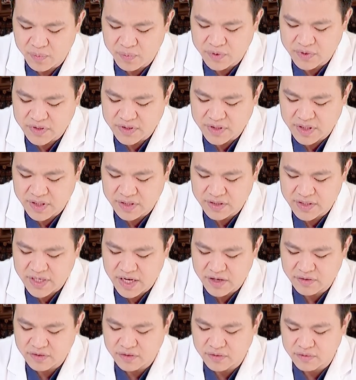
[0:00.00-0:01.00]
percent
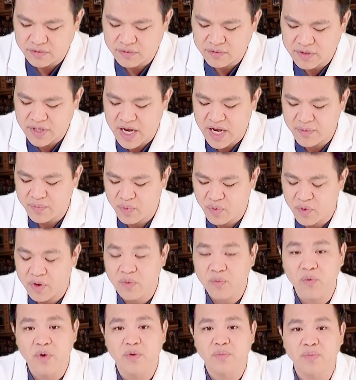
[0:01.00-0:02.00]
down to nine
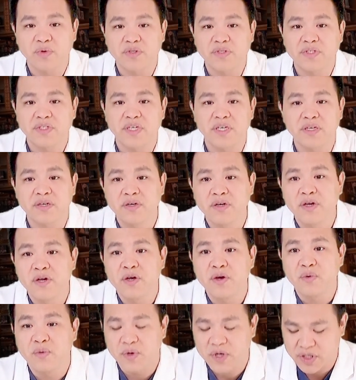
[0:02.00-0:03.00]
point one percent,
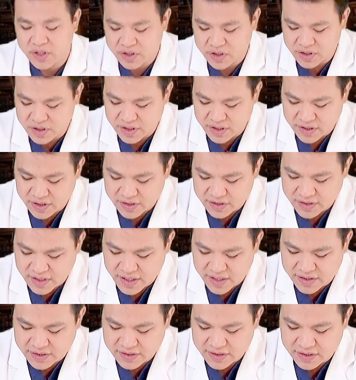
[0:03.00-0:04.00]
which is
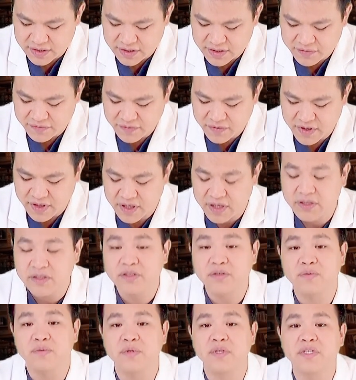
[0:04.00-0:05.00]
a significant
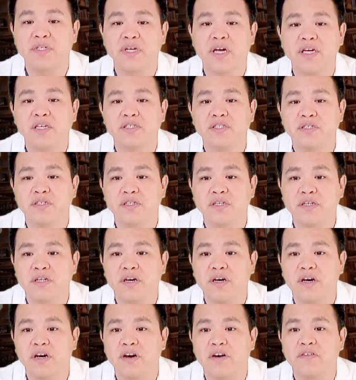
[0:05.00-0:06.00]
reduction
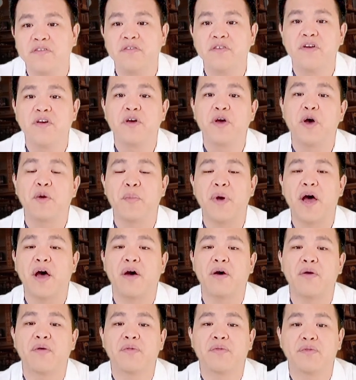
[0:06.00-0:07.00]
of
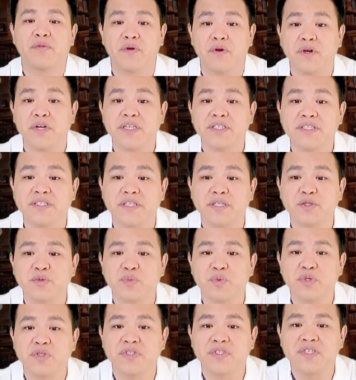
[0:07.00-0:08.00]
about thirty-six
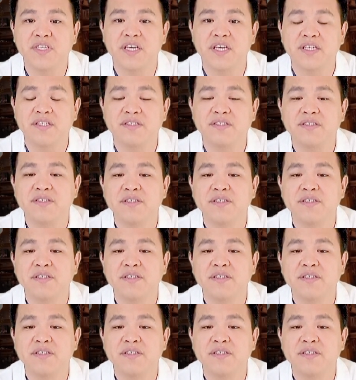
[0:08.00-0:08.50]
percent.